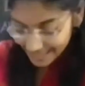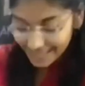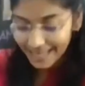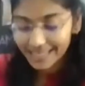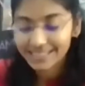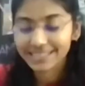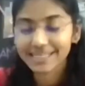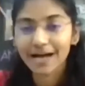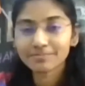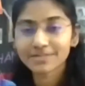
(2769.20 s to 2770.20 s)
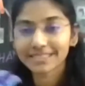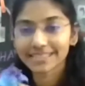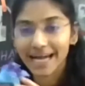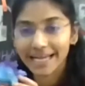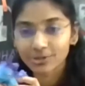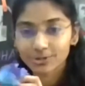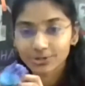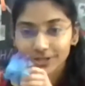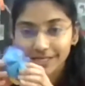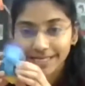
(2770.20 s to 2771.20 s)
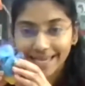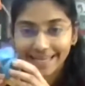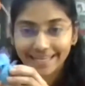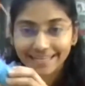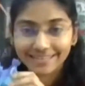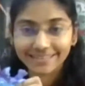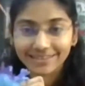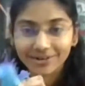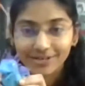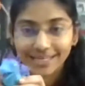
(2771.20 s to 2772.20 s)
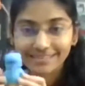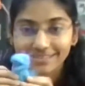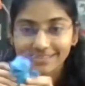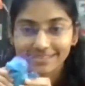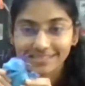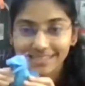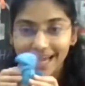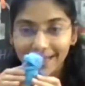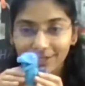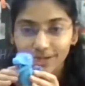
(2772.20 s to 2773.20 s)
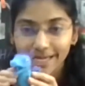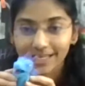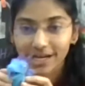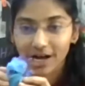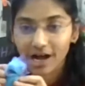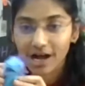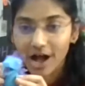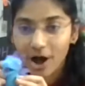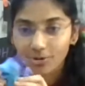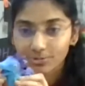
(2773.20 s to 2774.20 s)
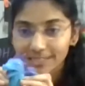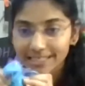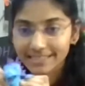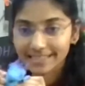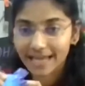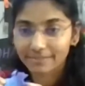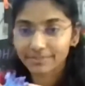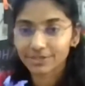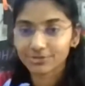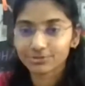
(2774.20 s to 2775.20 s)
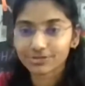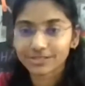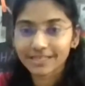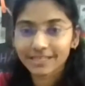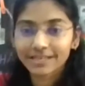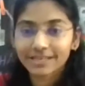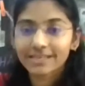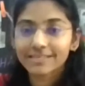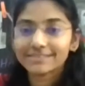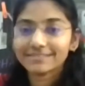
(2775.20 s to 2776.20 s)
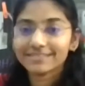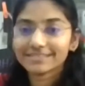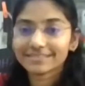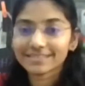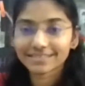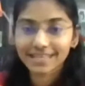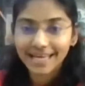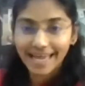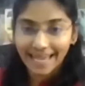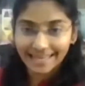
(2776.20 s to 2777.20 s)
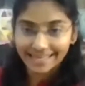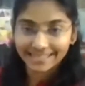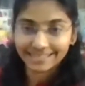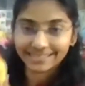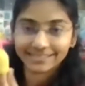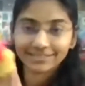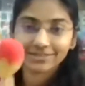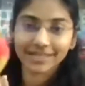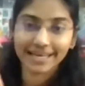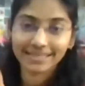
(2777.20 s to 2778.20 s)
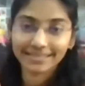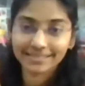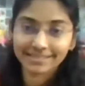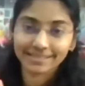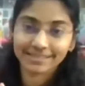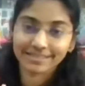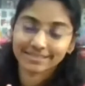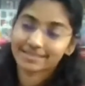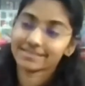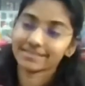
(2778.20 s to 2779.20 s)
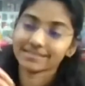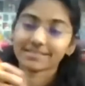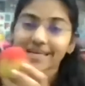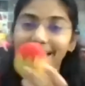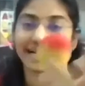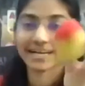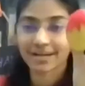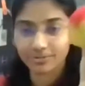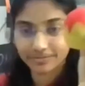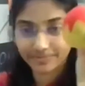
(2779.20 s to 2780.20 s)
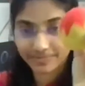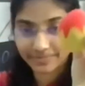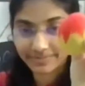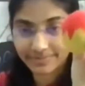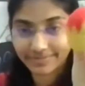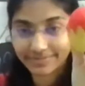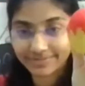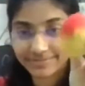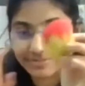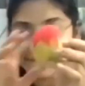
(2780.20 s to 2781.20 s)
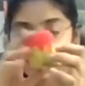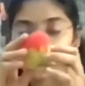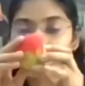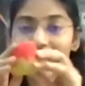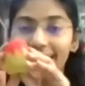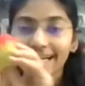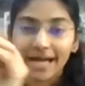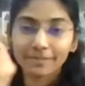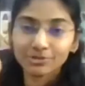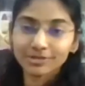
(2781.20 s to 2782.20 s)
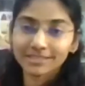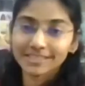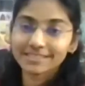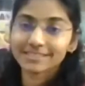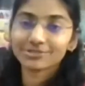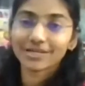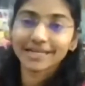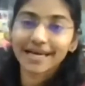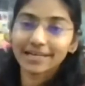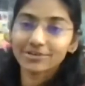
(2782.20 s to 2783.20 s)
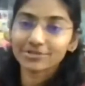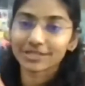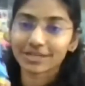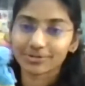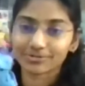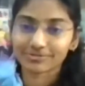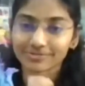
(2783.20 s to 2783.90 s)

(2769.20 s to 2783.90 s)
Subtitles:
Next comes a dinosaur egg. Okay, this is a dino egg. How these can be used? This is an egg. Okay, this is an egg now. And I am doing this into a dinosaur now.